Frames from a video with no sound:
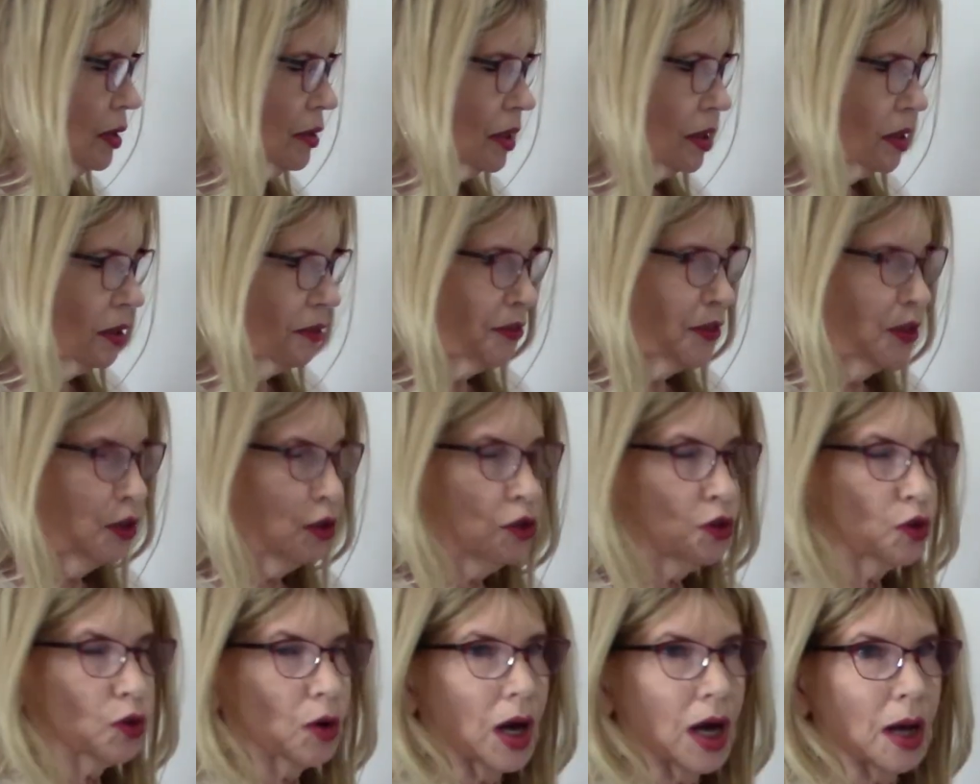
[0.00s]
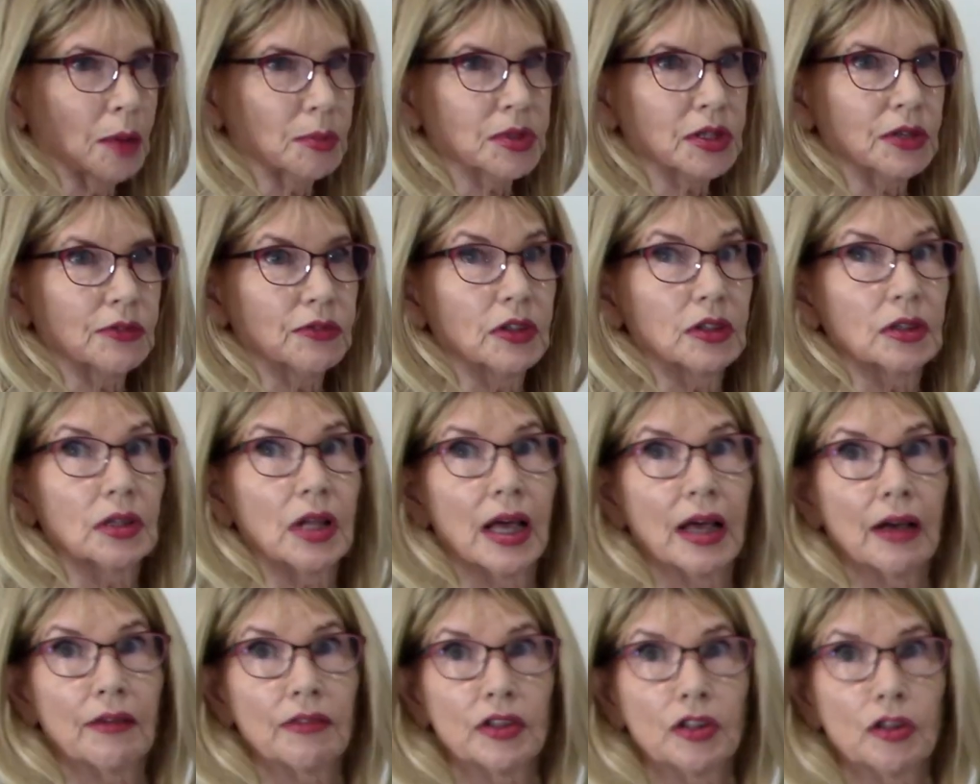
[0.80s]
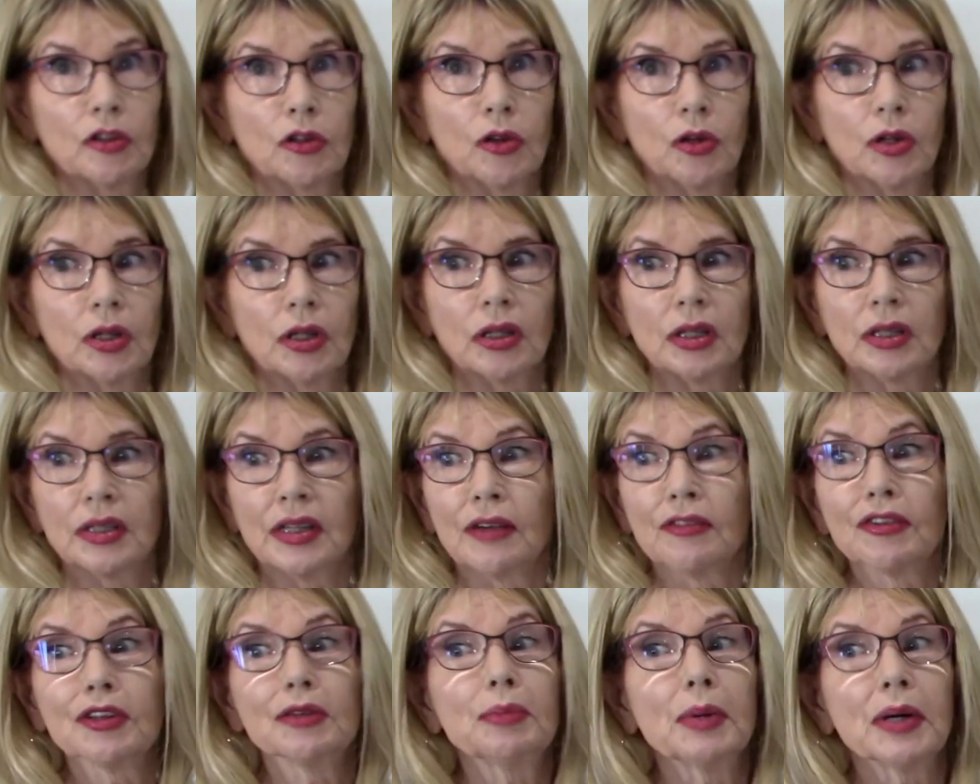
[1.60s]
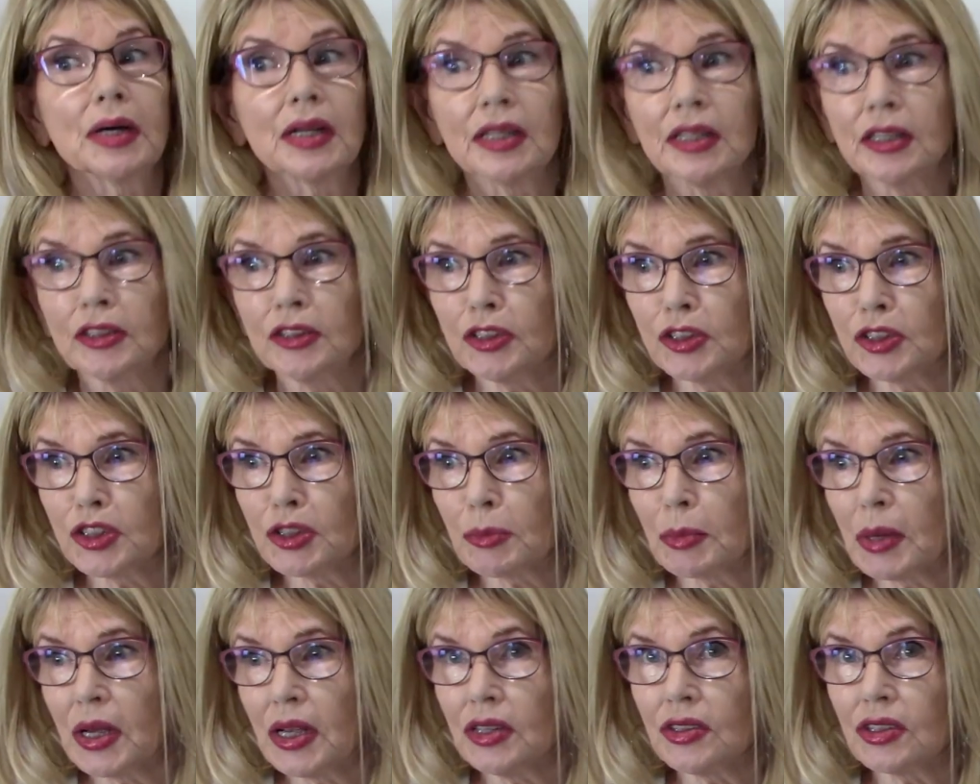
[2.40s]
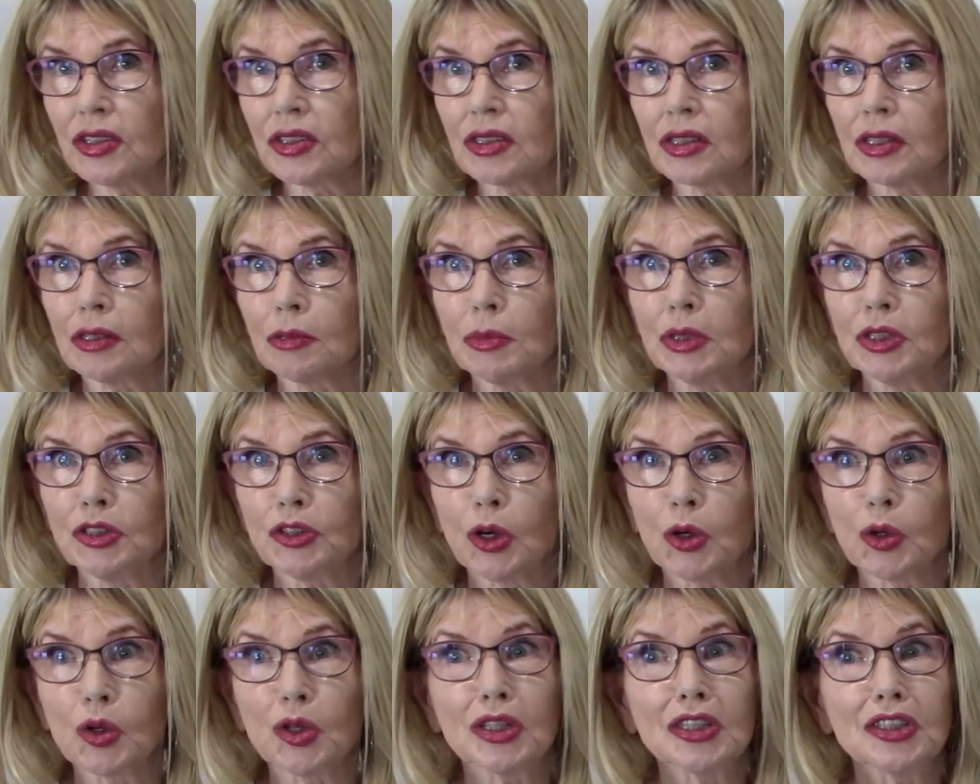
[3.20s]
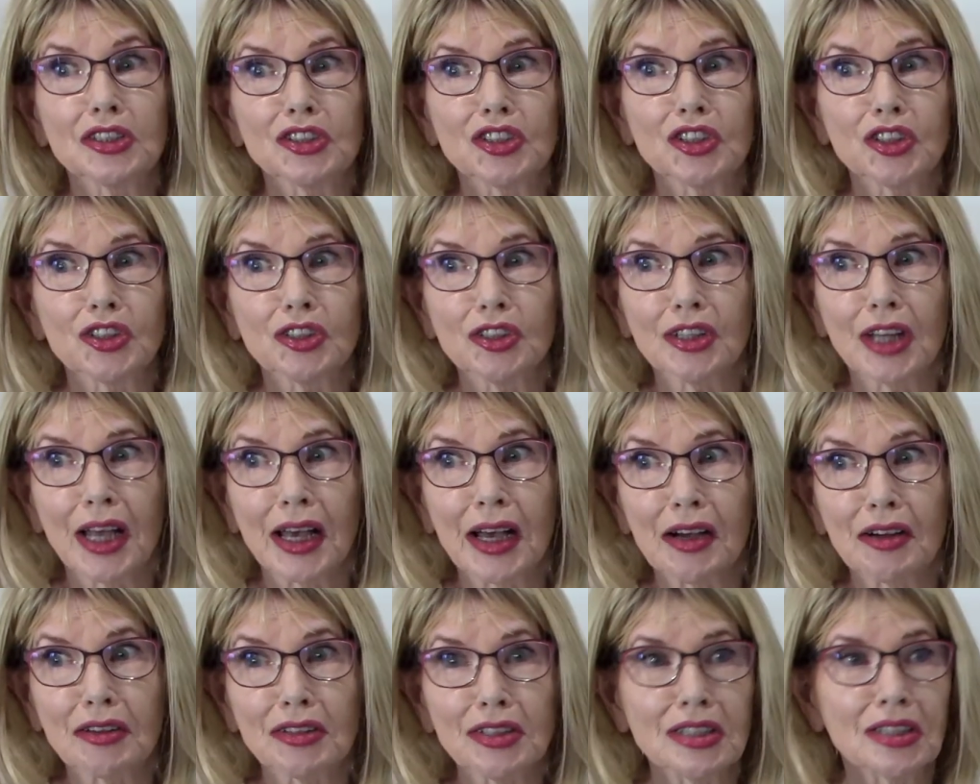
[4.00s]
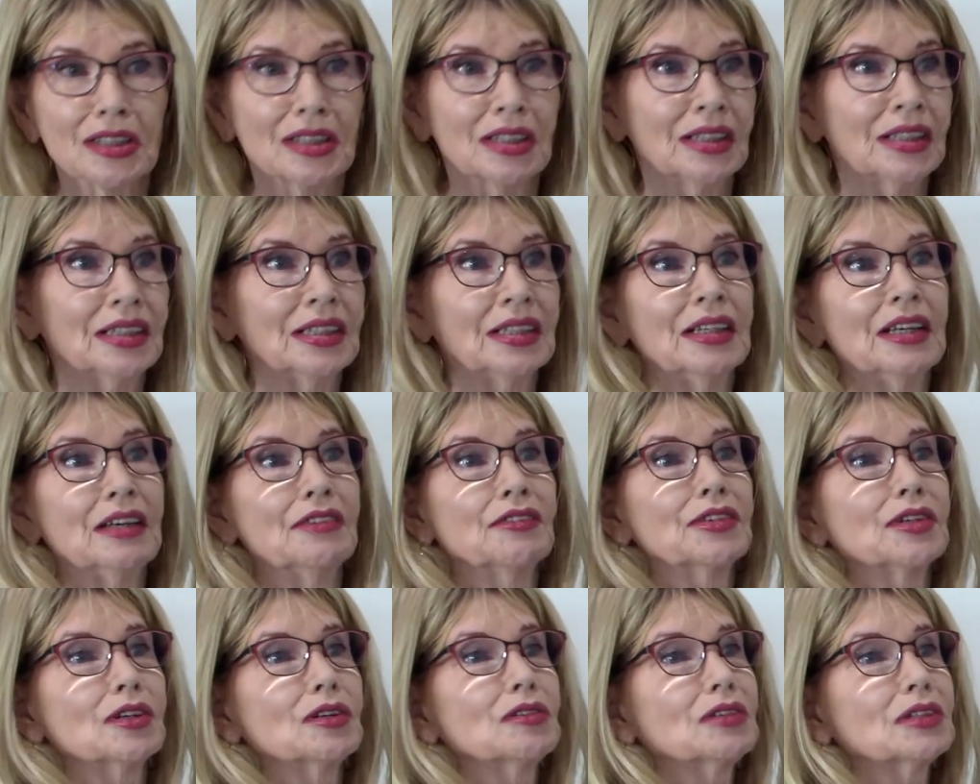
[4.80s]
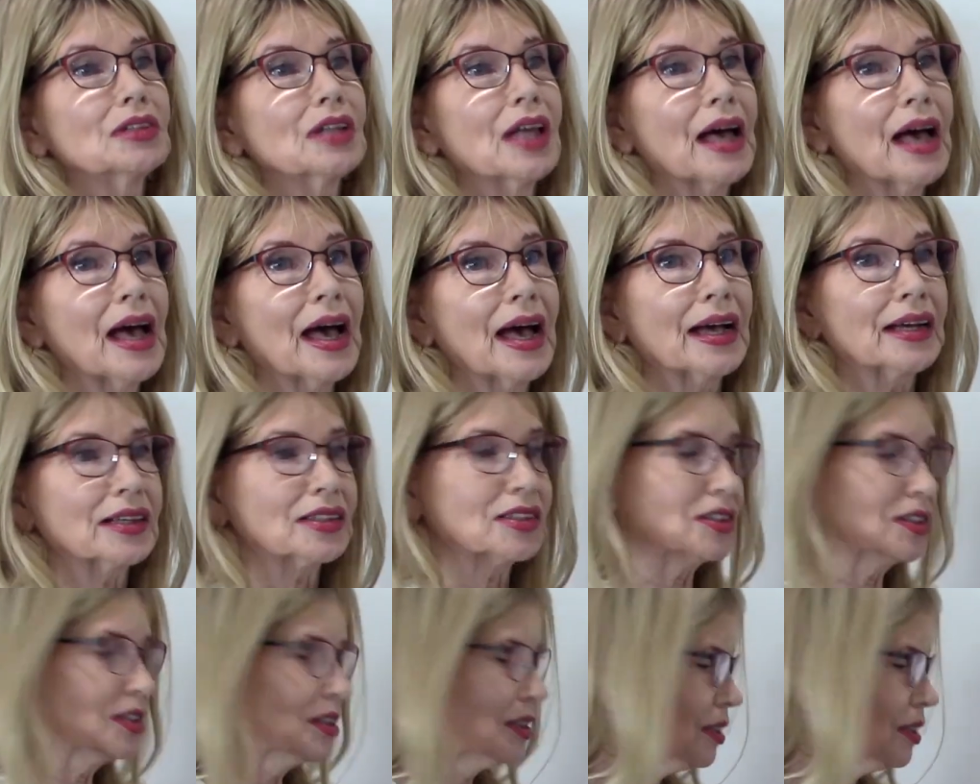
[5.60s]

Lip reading: then a few drops of the lavender oil, and everybody in your space is going to be totally chilled out. Feel relaxed.